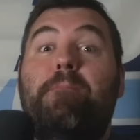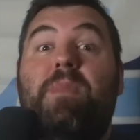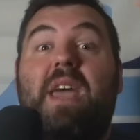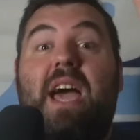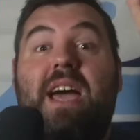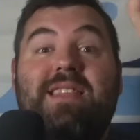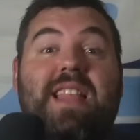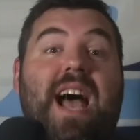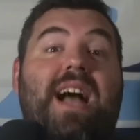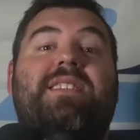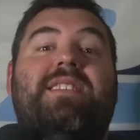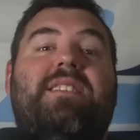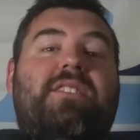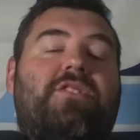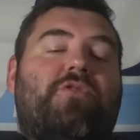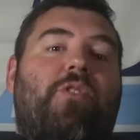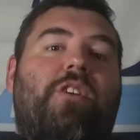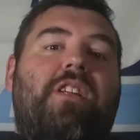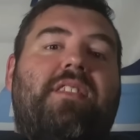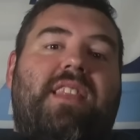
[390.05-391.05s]
And that's the
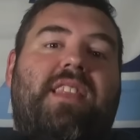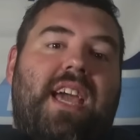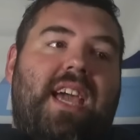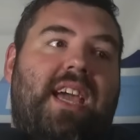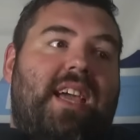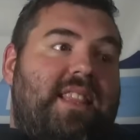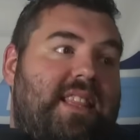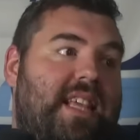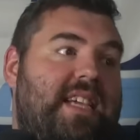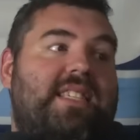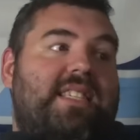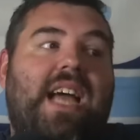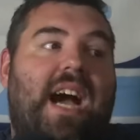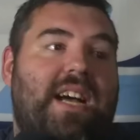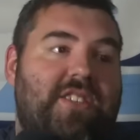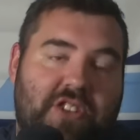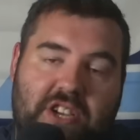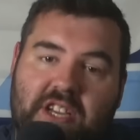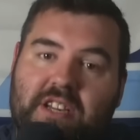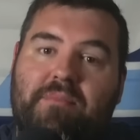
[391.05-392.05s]
sort of thing these
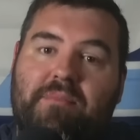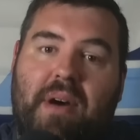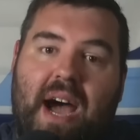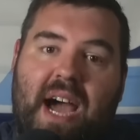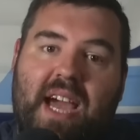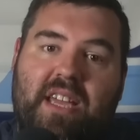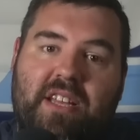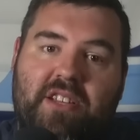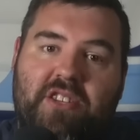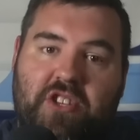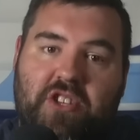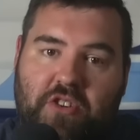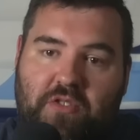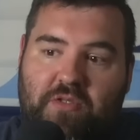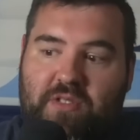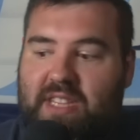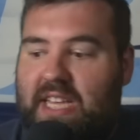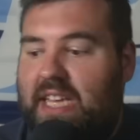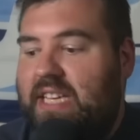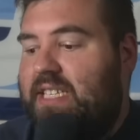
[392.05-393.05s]
guys are going to buy into.
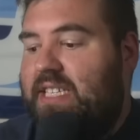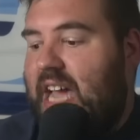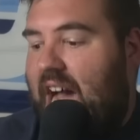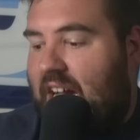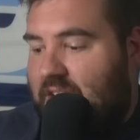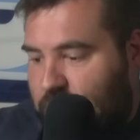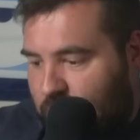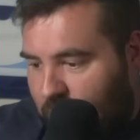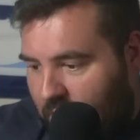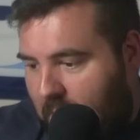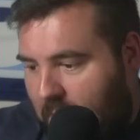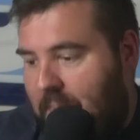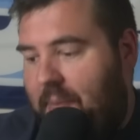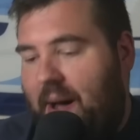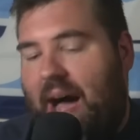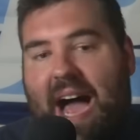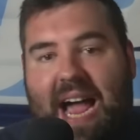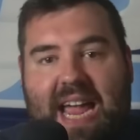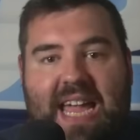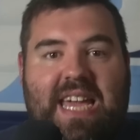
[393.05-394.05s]
These guys will
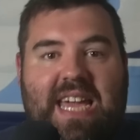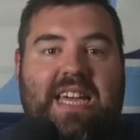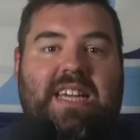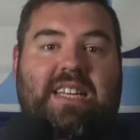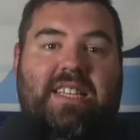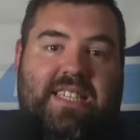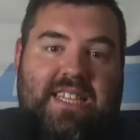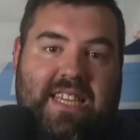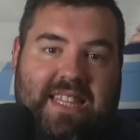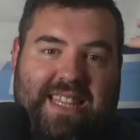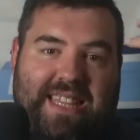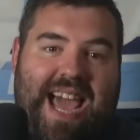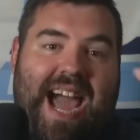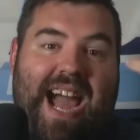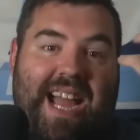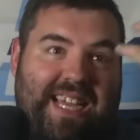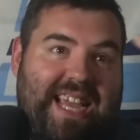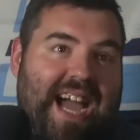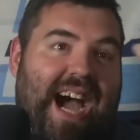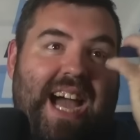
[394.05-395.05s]
buy into
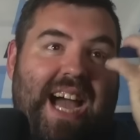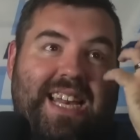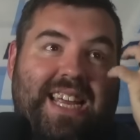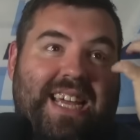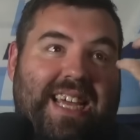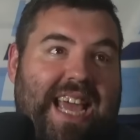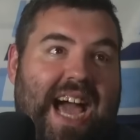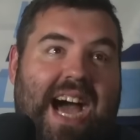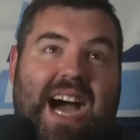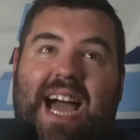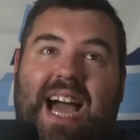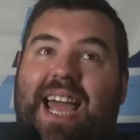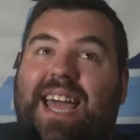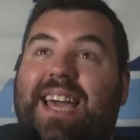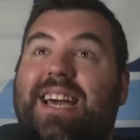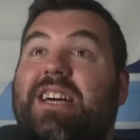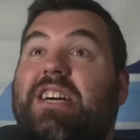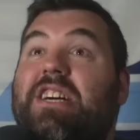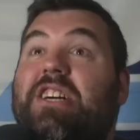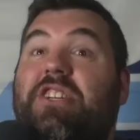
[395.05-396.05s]
that kind of guy
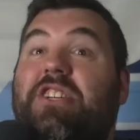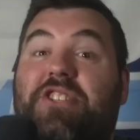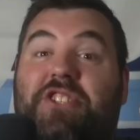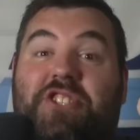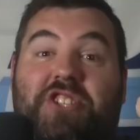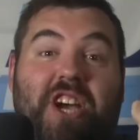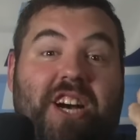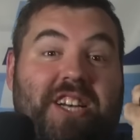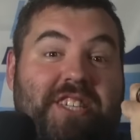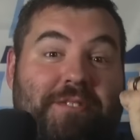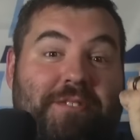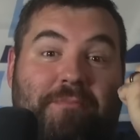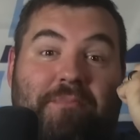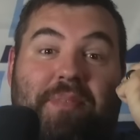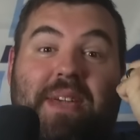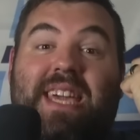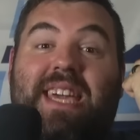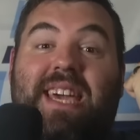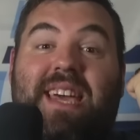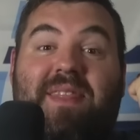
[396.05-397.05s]
just
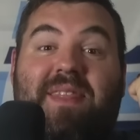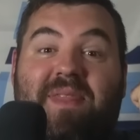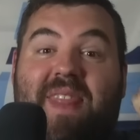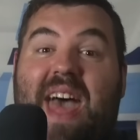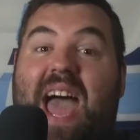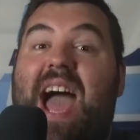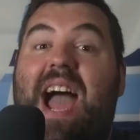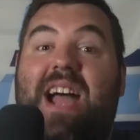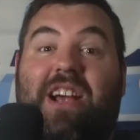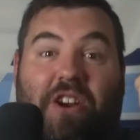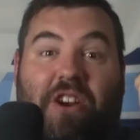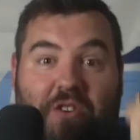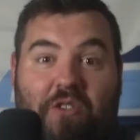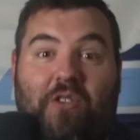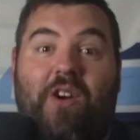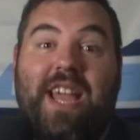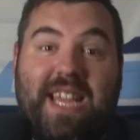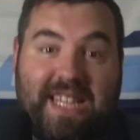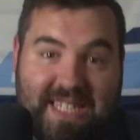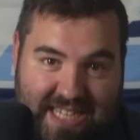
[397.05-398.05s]
being that
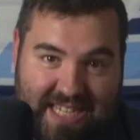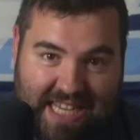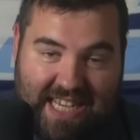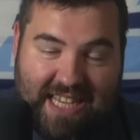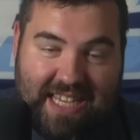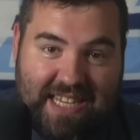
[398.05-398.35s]
crazy.